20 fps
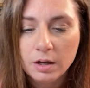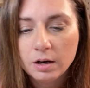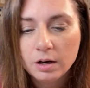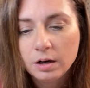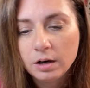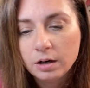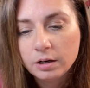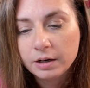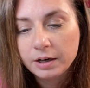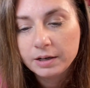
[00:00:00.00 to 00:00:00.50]

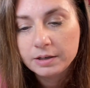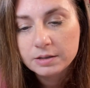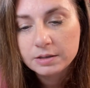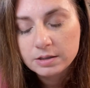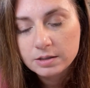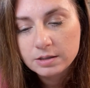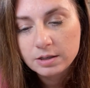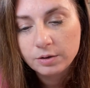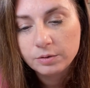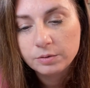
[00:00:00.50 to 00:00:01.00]
All right,
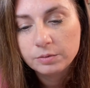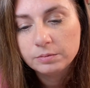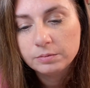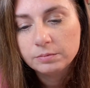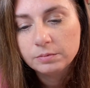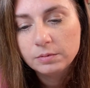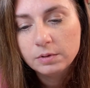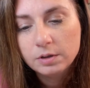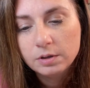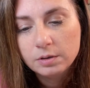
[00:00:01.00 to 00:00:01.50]
so
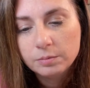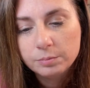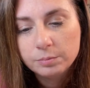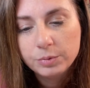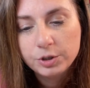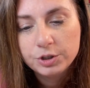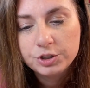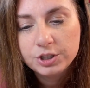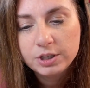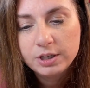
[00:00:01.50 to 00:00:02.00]

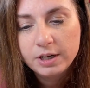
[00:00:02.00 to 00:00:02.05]
push it